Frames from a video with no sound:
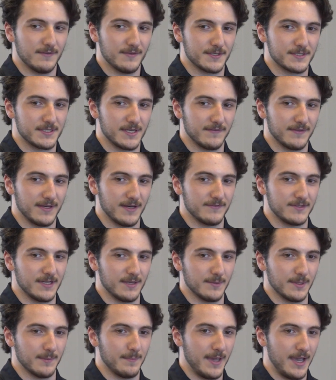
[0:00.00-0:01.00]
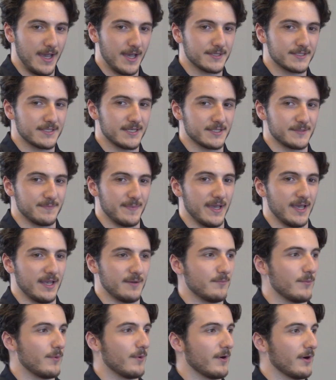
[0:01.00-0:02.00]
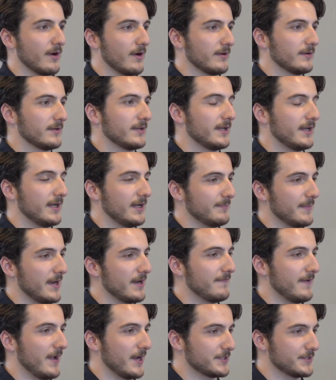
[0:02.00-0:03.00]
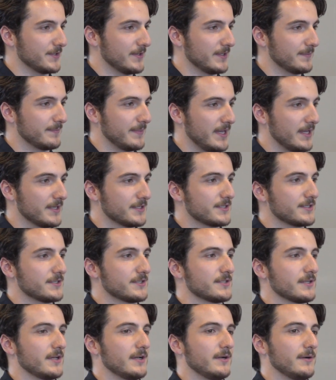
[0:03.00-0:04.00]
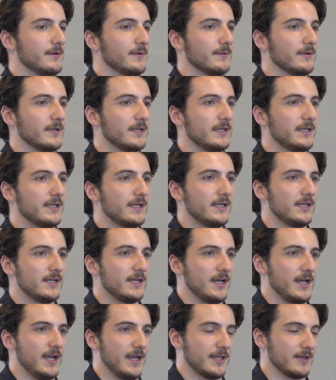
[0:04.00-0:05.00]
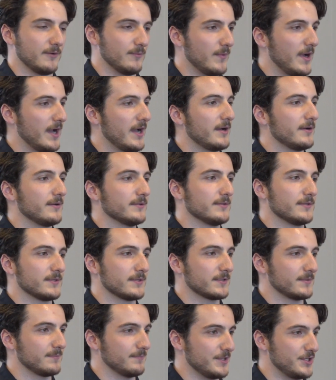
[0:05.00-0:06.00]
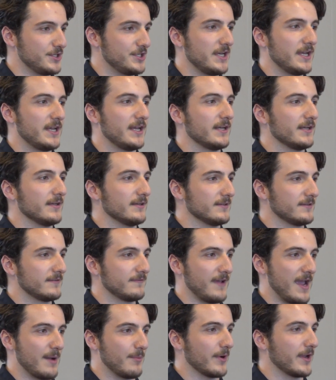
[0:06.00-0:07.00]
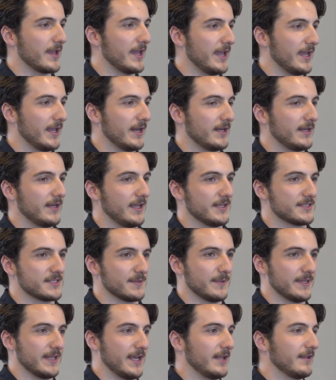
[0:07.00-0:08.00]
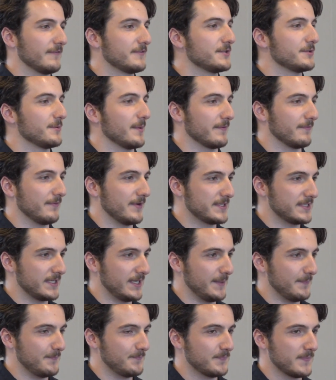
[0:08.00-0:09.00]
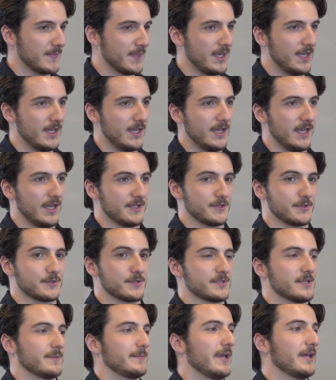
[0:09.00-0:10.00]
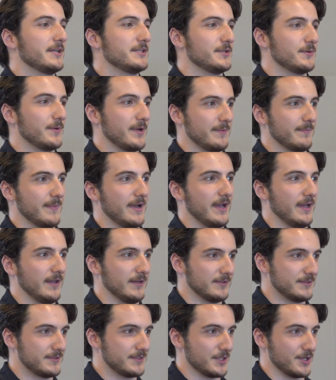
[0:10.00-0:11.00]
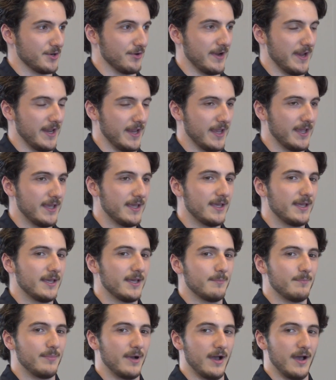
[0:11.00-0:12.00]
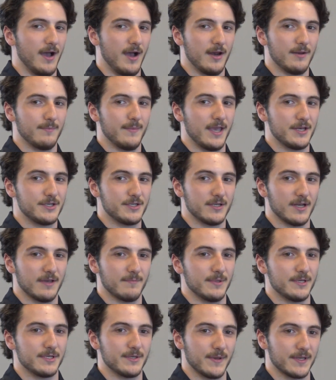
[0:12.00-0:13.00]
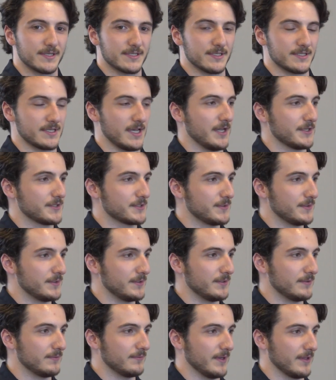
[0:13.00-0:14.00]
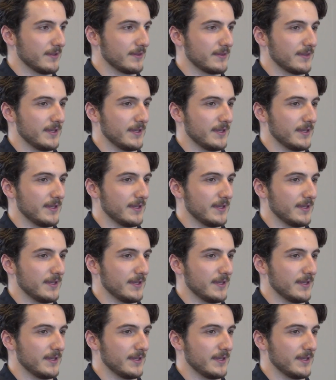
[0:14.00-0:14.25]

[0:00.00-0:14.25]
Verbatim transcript: of the stuff that I've done in the past has been more uh, manufacturing based, so I can weld, machine, fabricate, and something that I love to do in my free time. And it's also something I do in my degree. But automation I've been doing since high school with